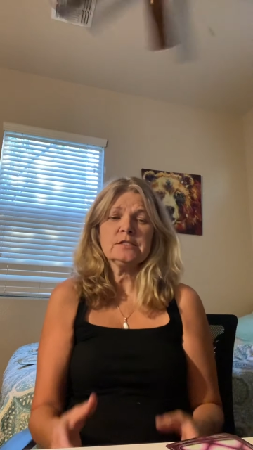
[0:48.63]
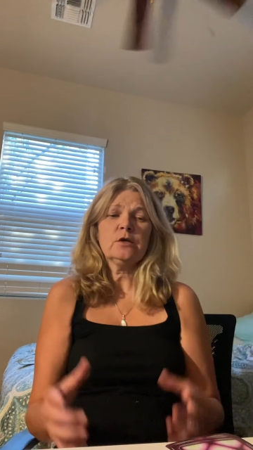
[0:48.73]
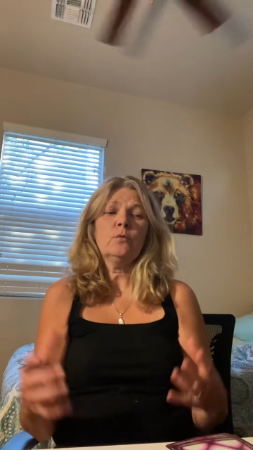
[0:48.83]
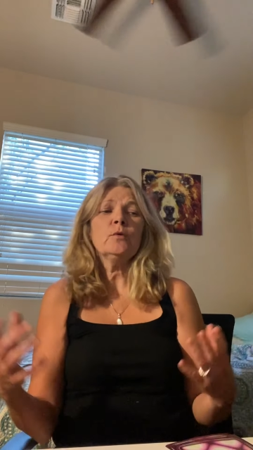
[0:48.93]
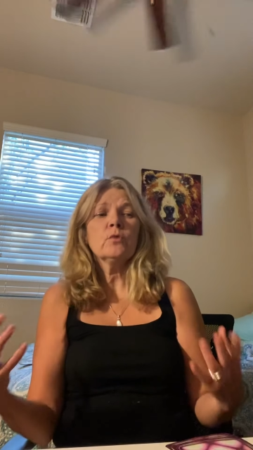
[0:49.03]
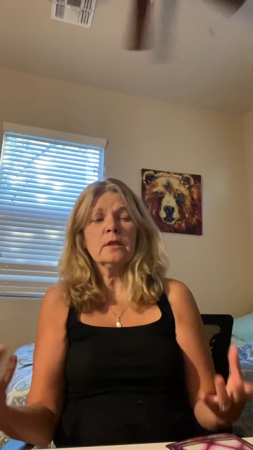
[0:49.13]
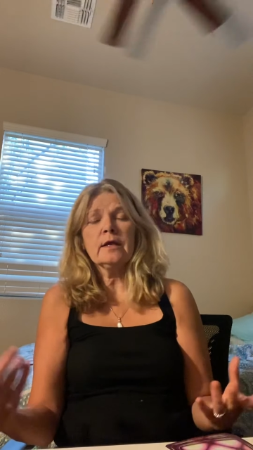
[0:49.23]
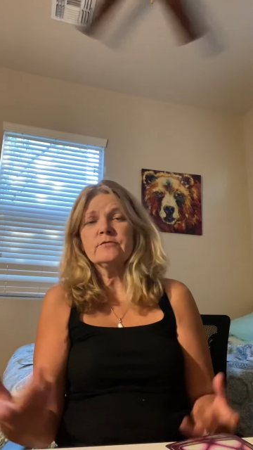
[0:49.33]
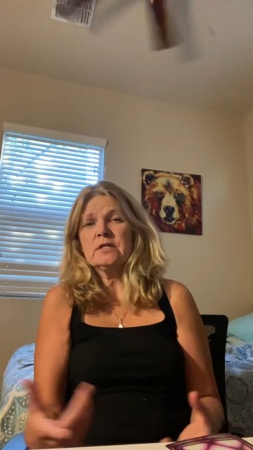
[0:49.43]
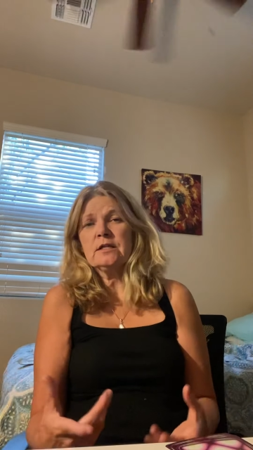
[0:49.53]
So we really
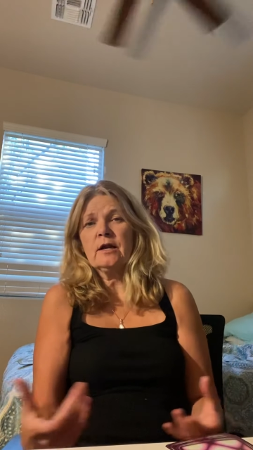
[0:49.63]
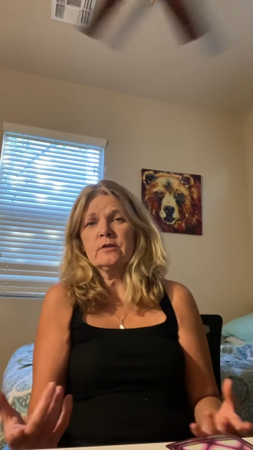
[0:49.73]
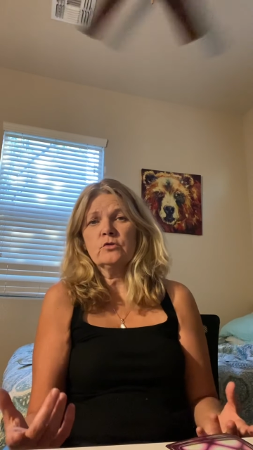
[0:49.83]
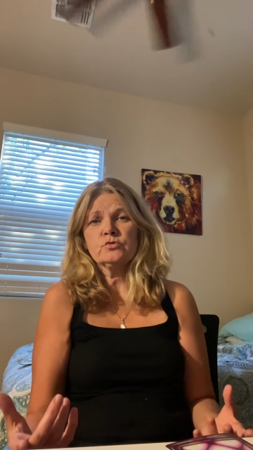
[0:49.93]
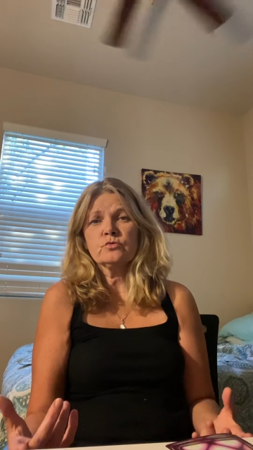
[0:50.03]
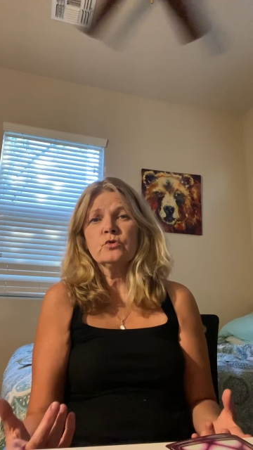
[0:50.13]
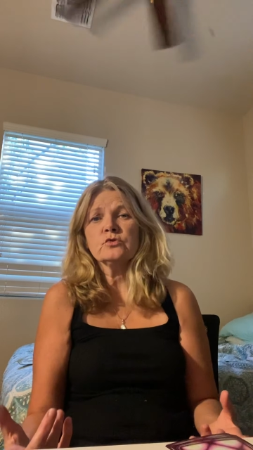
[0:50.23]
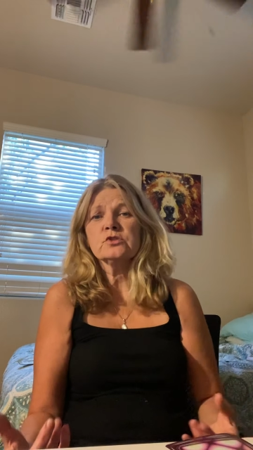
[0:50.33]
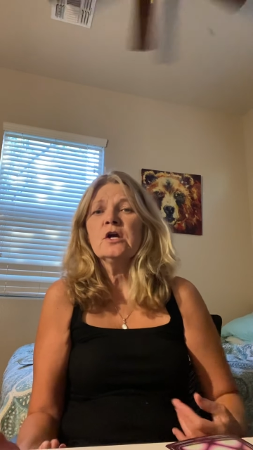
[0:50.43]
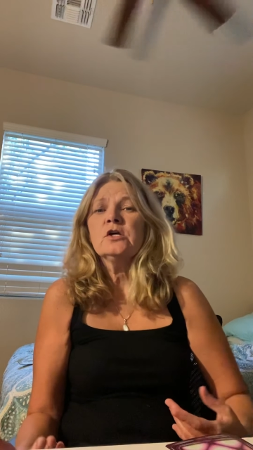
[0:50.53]
have to get at those roots.